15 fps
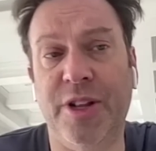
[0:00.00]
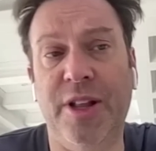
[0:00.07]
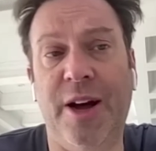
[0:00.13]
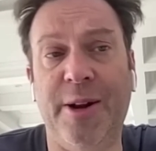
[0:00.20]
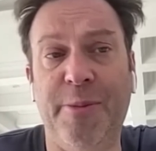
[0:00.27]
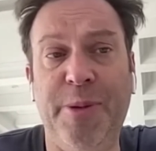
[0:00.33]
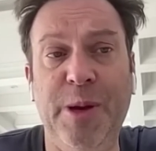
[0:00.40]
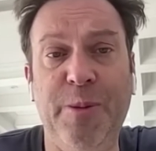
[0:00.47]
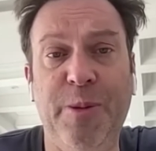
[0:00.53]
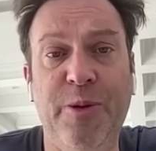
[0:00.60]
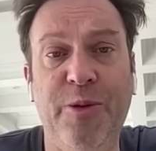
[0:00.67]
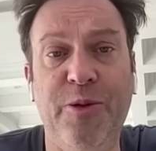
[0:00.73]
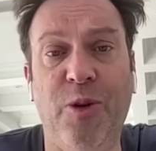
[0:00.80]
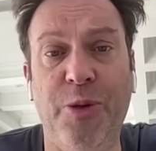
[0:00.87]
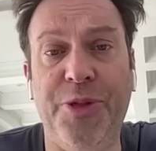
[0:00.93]
There's a lot of
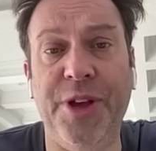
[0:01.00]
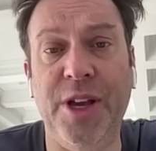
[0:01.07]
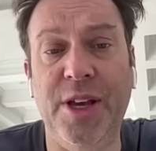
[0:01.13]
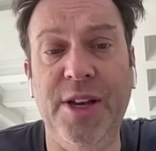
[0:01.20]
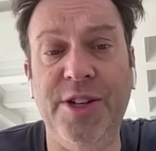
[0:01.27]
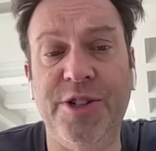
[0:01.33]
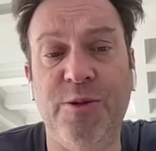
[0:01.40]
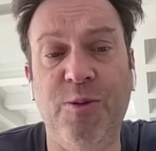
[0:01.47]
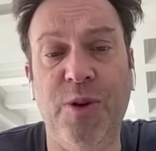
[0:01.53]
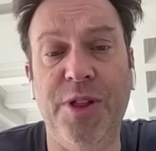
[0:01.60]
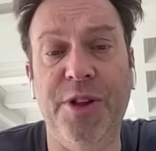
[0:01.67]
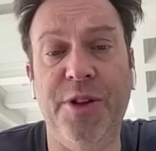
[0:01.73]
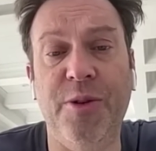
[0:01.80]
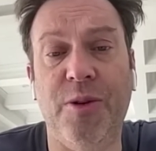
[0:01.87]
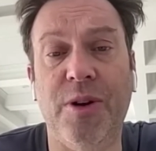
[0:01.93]
people who don't think he should
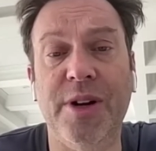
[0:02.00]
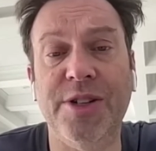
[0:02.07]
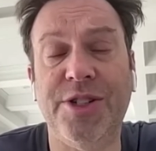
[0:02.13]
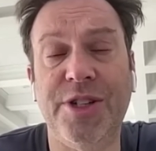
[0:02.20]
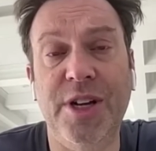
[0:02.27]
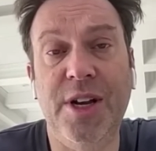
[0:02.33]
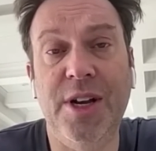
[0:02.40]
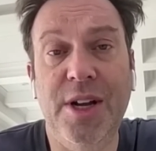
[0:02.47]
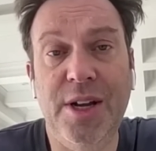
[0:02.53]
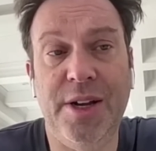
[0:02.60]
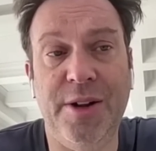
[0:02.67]
win the Norris.